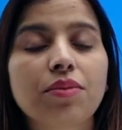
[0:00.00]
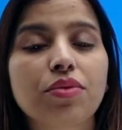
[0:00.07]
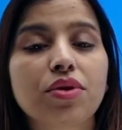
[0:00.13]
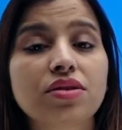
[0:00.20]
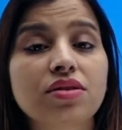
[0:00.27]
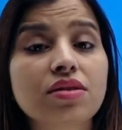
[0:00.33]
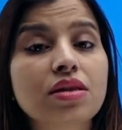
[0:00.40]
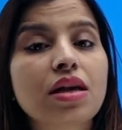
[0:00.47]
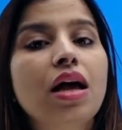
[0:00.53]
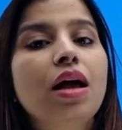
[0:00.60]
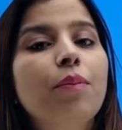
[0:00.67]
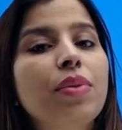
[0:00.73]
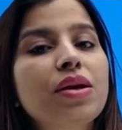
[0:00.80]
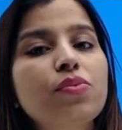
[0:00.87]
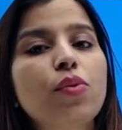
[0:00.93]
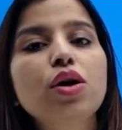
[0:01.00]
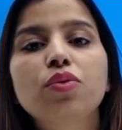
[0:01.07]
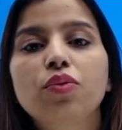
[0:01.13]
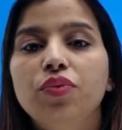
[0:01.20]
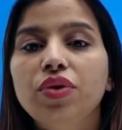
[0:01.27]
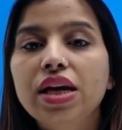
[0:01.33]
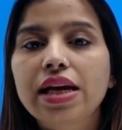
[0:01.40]
process. But what
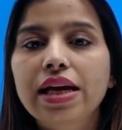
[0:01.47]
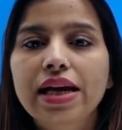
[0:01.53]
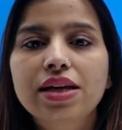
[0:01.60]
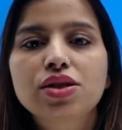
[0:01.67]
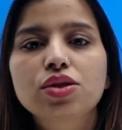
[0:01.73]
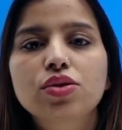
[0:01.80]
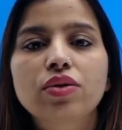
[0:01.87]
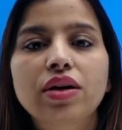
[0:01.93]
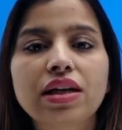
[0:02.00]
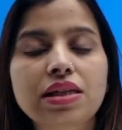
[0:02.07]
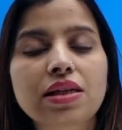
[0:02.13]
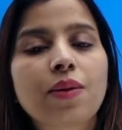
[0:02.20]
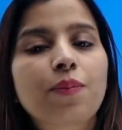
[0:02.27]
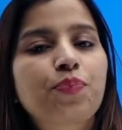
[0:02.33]
we can do is